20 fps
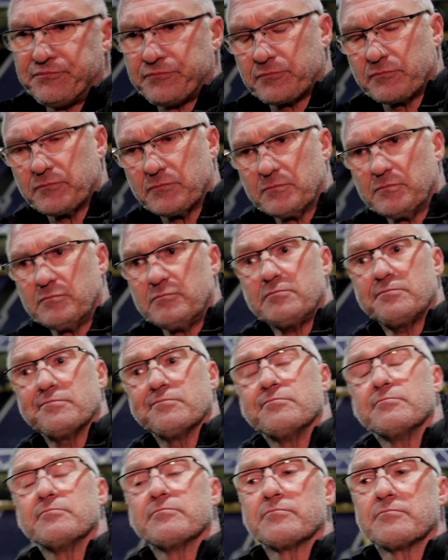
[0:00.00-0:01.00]
Nigel, it must be
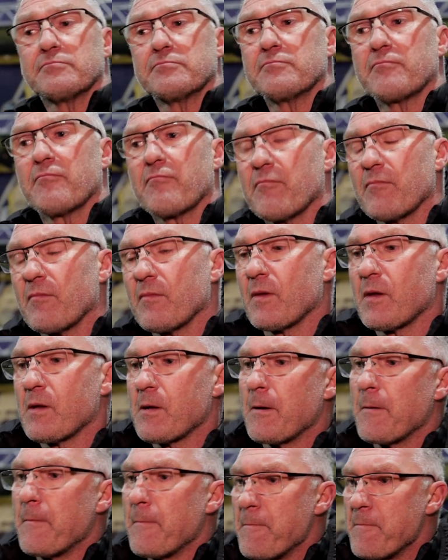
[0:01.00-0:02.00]
very frustrating not to get
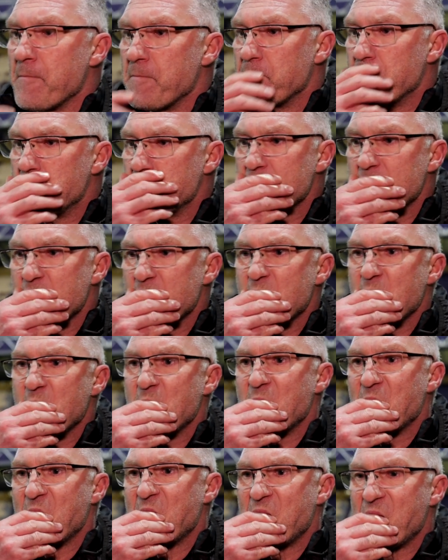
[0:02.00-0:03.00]
all three points. It
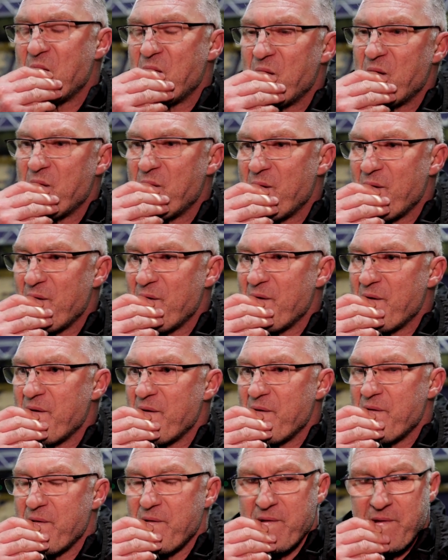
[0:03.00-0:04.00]
came so close.
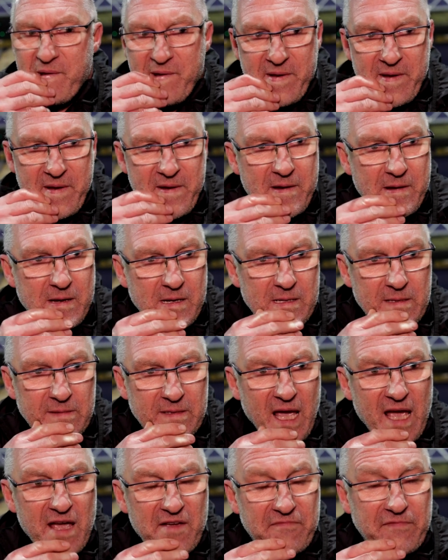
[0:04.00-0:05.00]

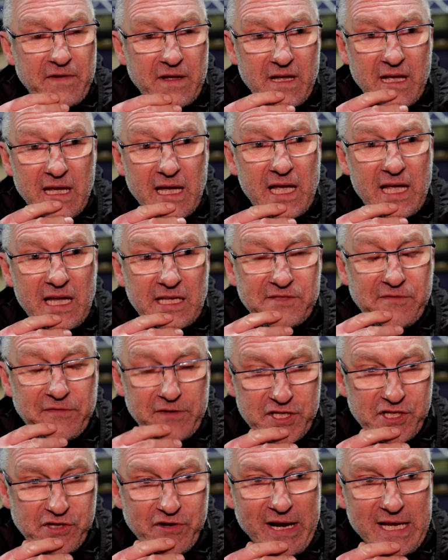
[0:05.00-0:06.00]
Yeah, it's
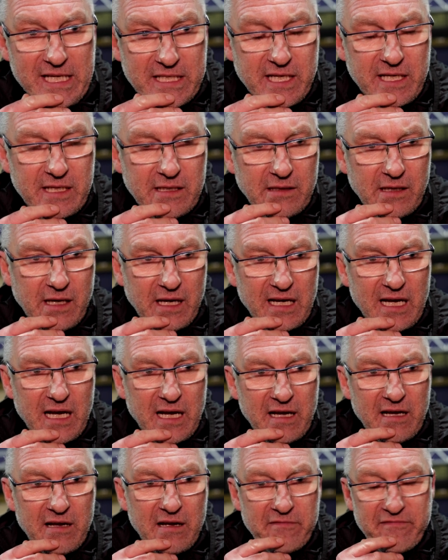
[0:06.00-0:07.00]
frustrating,
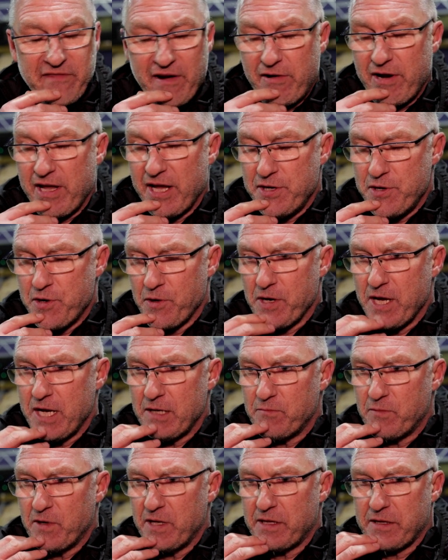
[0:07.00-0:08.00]
uh, very
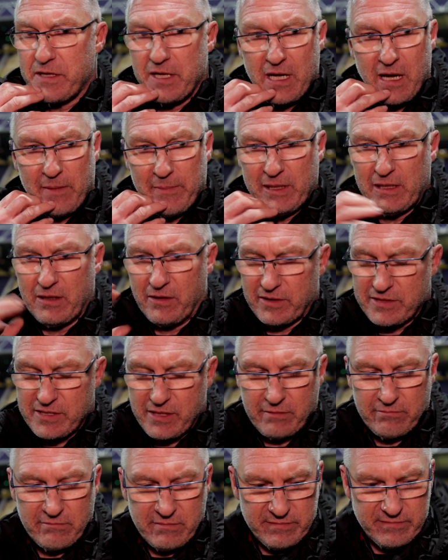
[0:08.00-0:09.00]
annoying. With uh, I mean, look, it's
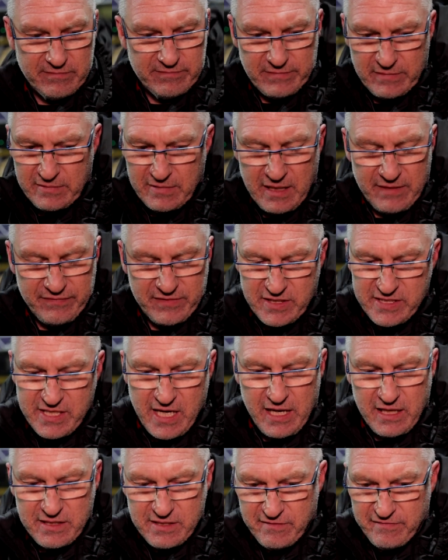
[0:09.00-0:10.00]
a, I have to
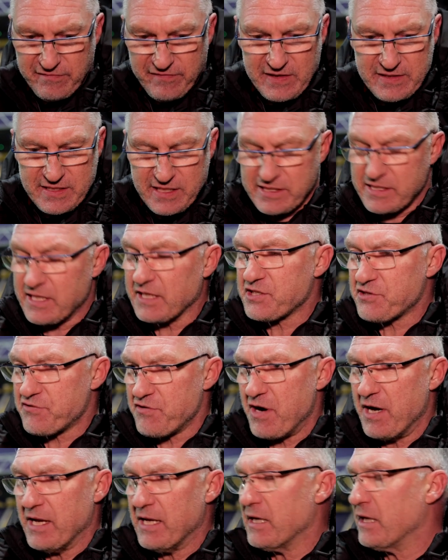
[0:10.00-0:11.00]
say it's a fantastic
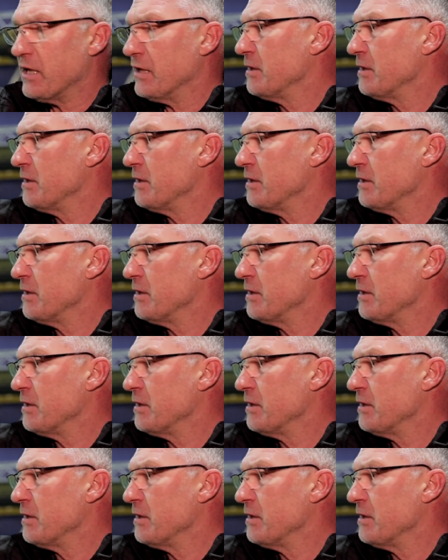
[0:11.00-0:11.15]
strike